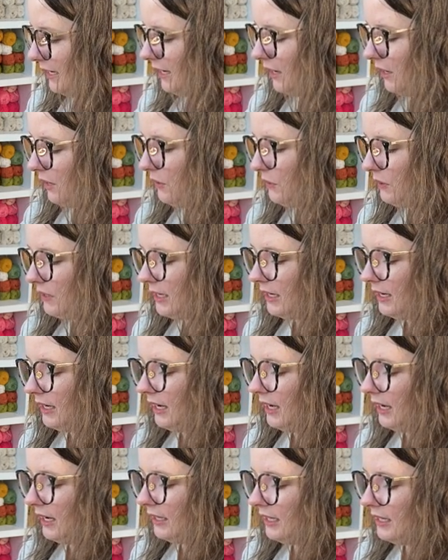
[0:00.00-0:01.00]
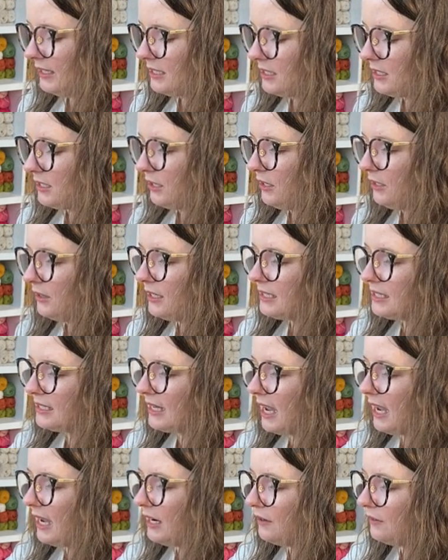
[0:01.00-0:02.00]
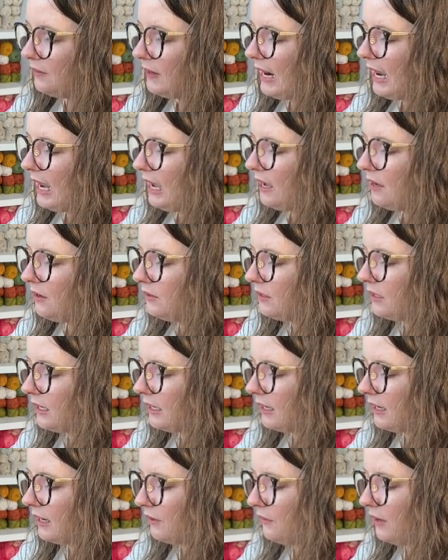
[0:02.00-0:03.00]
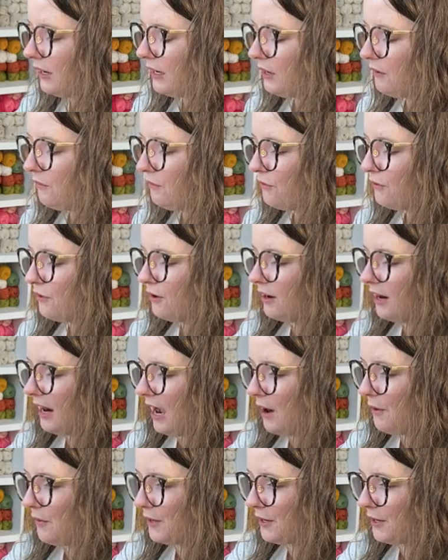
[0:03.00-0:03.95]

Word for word: Okay, let's turn this guy around and get ready for our